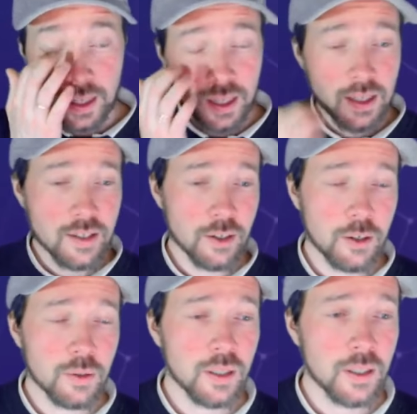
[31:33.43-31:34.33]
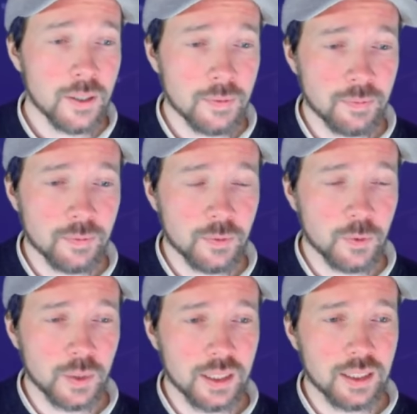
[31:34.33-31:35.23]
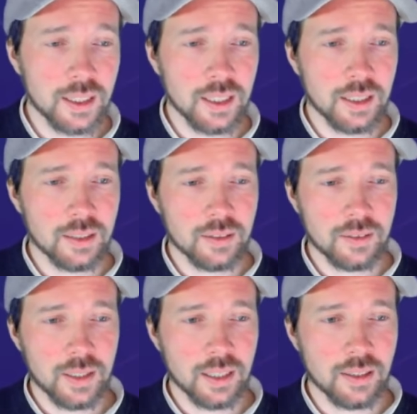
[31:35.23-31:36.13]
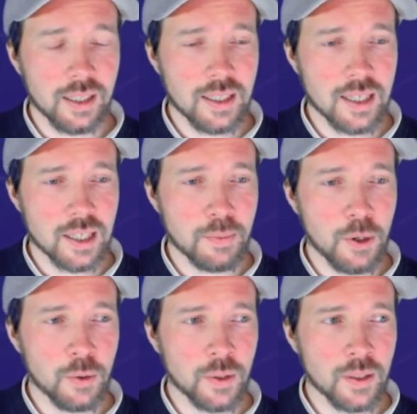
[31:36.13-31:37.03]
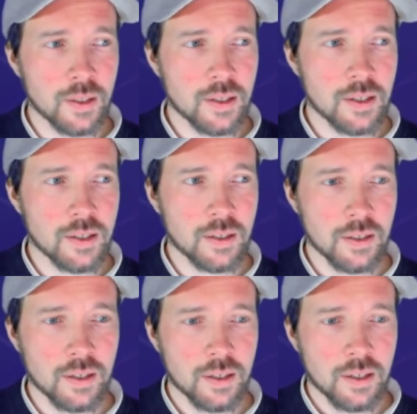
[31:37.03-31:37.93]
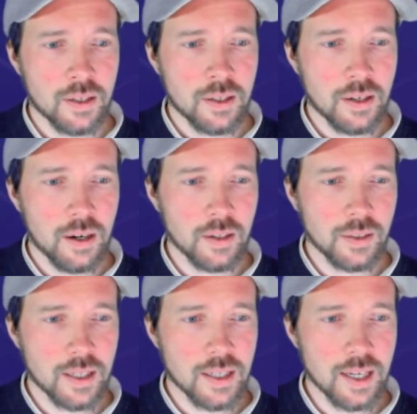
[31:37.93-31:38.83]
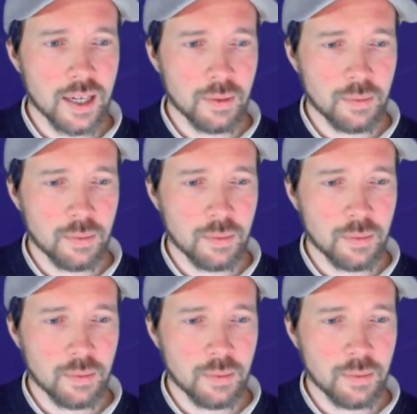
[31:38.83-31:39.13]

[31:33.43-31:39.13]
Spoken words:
So we see like these exponents are the same.